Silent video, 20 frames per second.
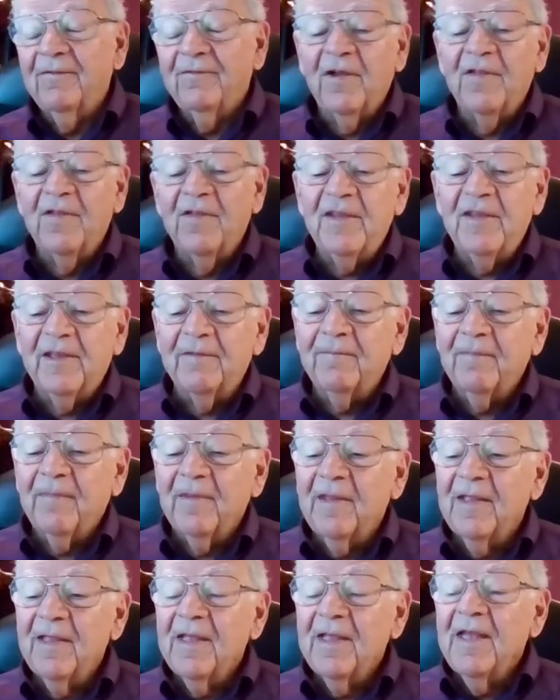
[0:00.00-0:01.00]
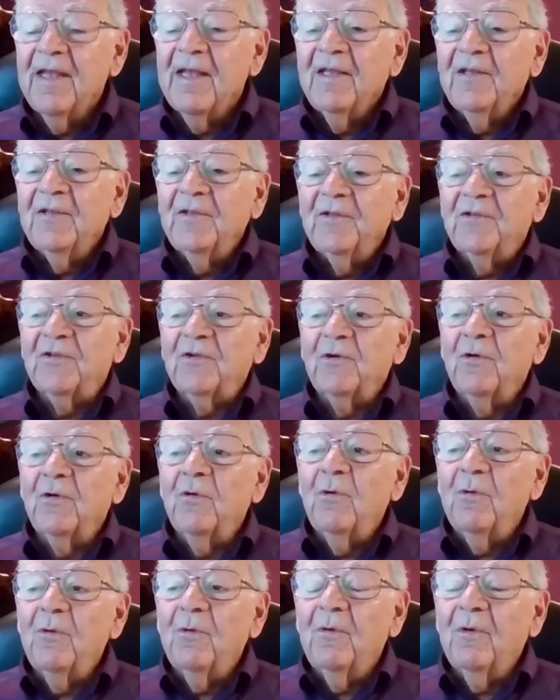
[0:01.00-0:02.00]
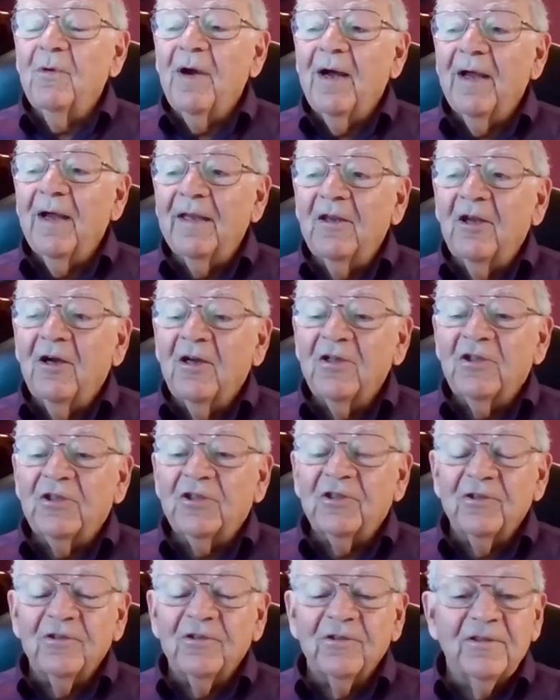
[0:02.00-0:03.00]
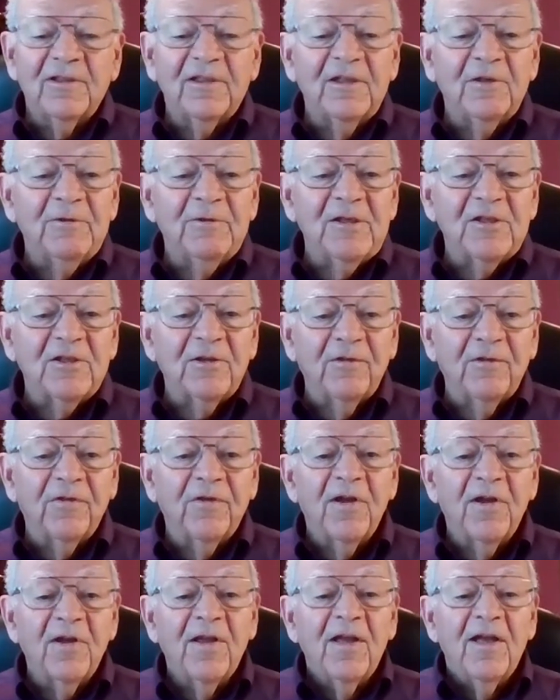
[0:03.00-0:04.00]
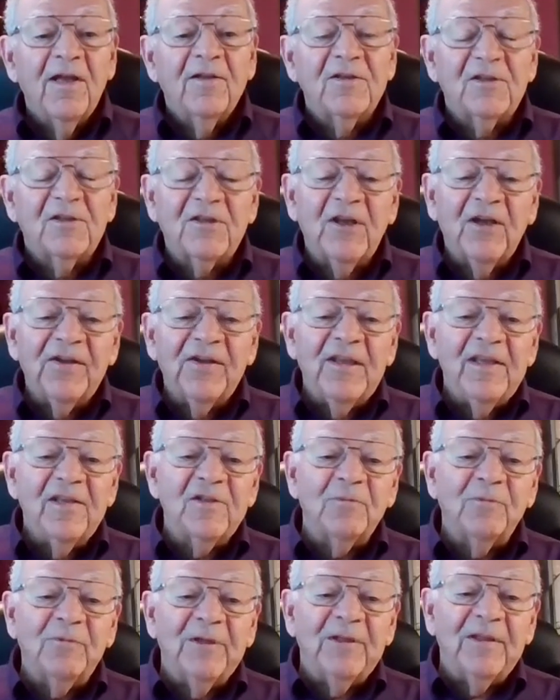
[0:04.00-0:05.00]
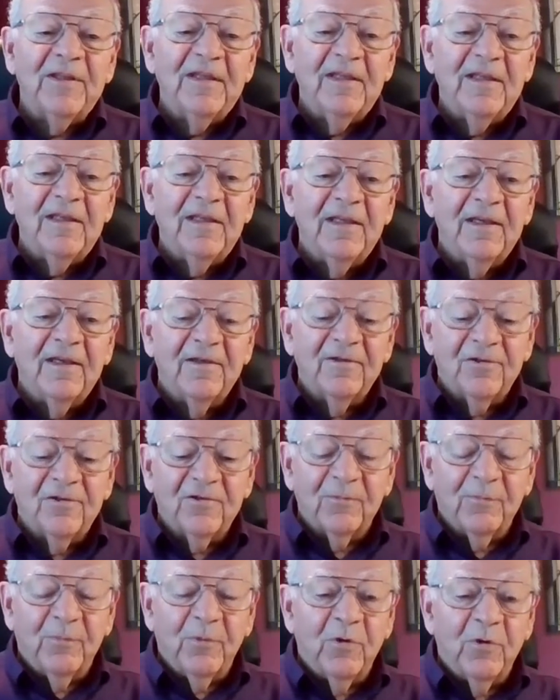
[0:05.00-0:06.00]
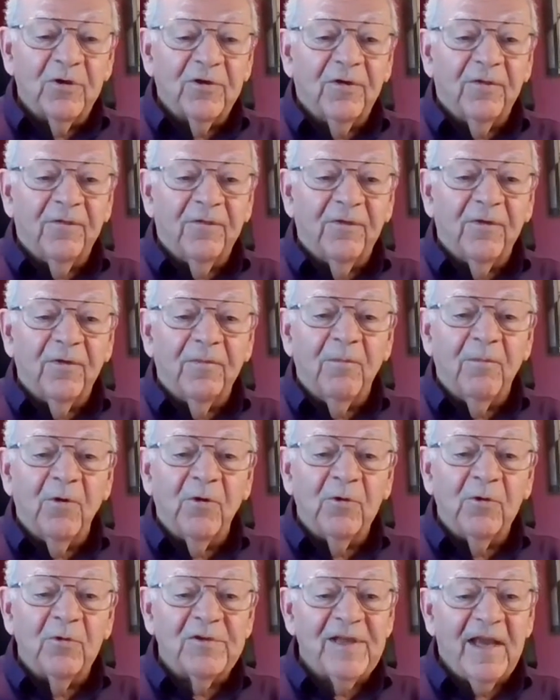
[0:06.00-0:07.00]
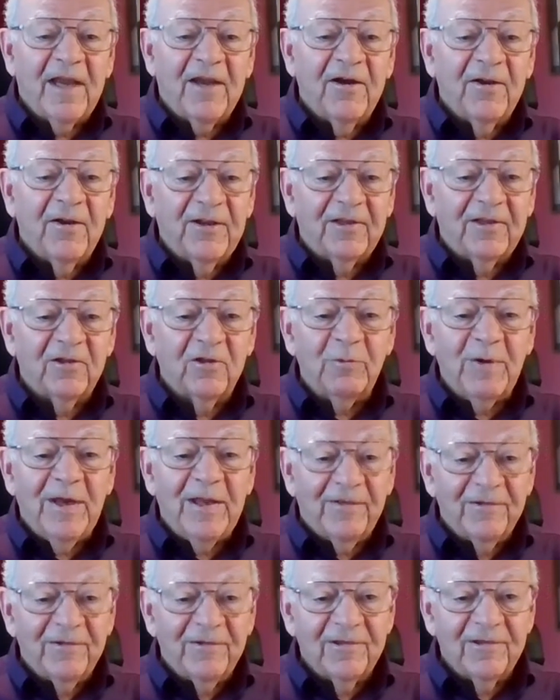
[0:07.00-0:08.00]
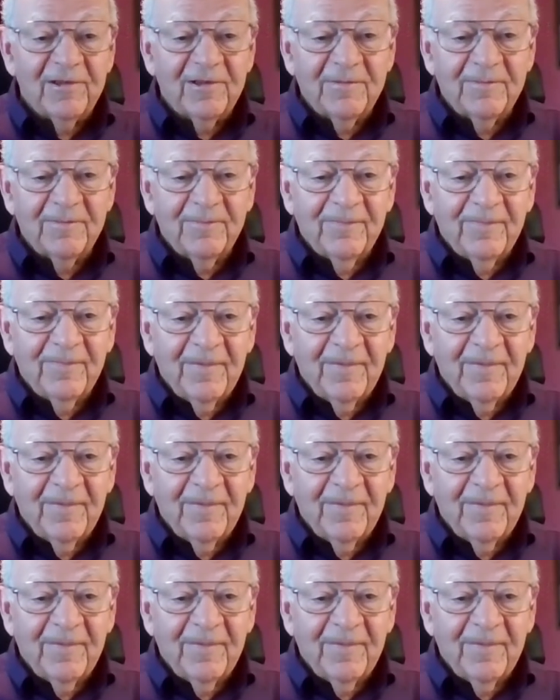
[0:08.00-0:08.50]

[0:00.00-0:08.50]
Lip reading: funding. So I launched a series of studies with the support of monozygotic twins.